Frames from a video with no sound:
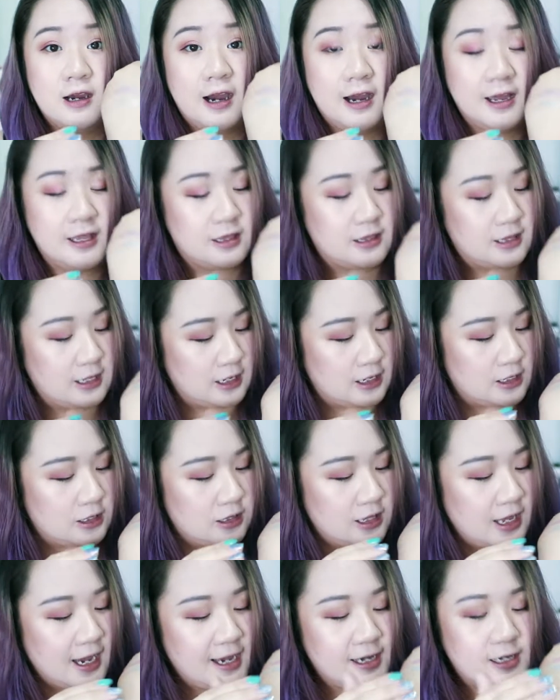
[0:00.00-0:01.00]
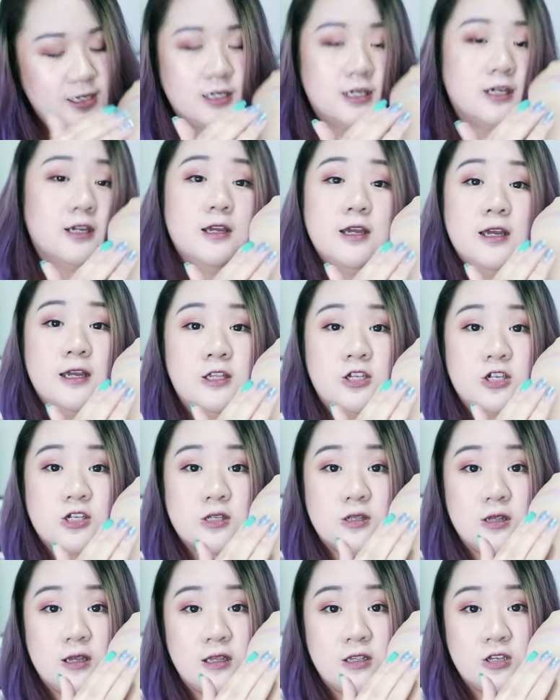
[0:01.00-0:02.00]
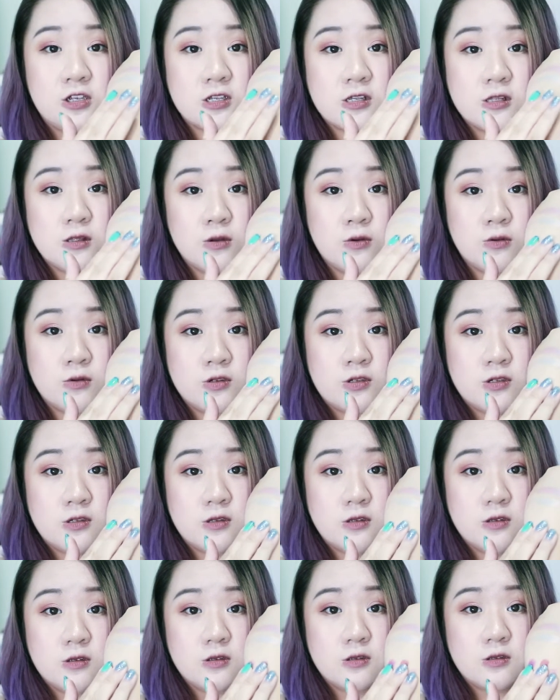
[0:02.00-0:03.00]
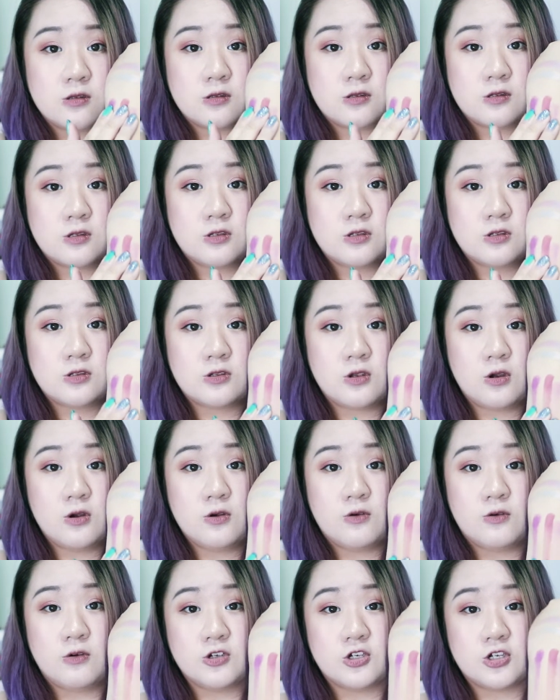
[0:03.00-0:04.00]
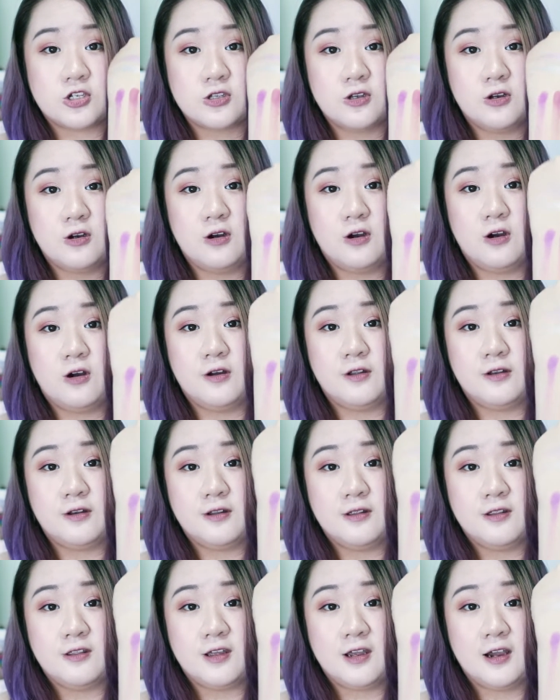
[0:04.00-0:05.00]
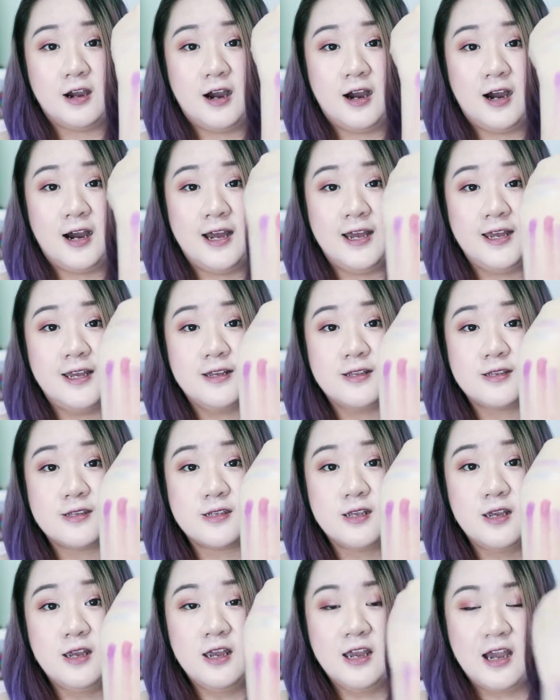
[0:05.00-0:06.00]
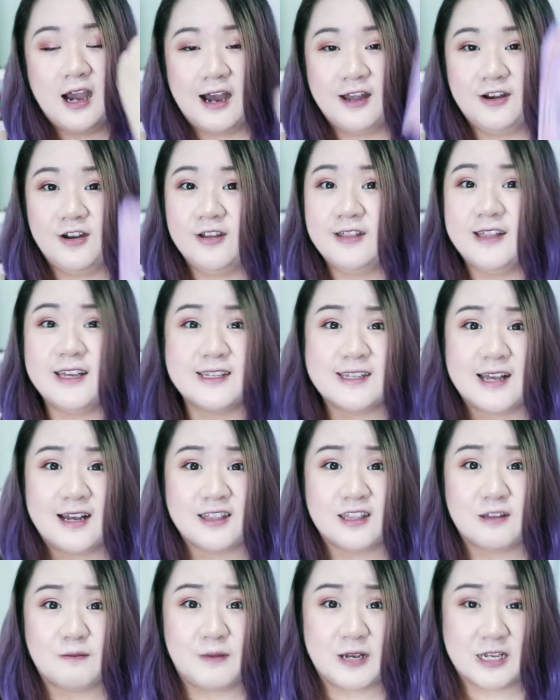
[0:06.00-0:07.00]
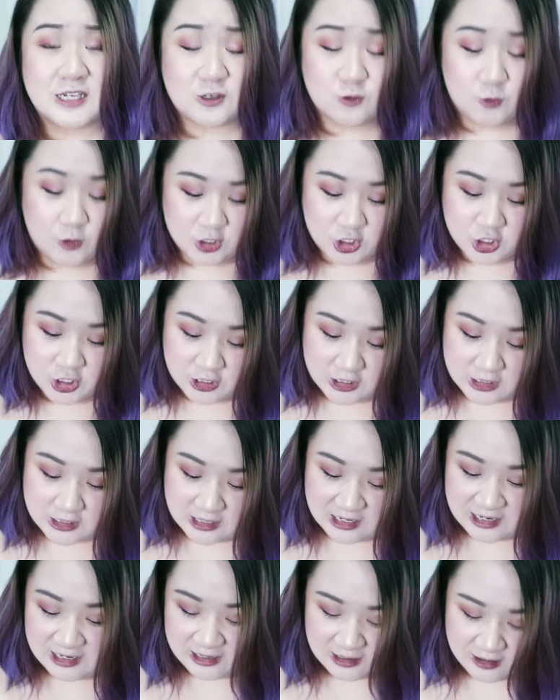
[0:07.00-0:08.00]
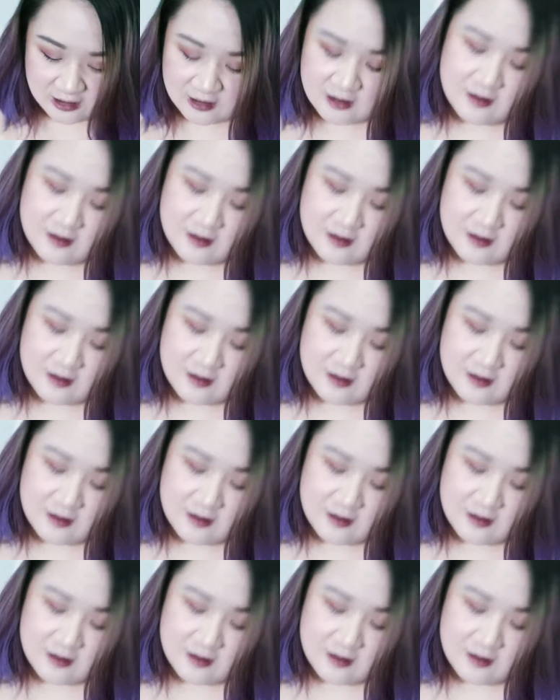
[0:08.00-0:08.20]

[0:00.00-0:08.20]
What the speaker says: I think that it just looks so gorgeous on the eyes. I know these aren't the best swatches, and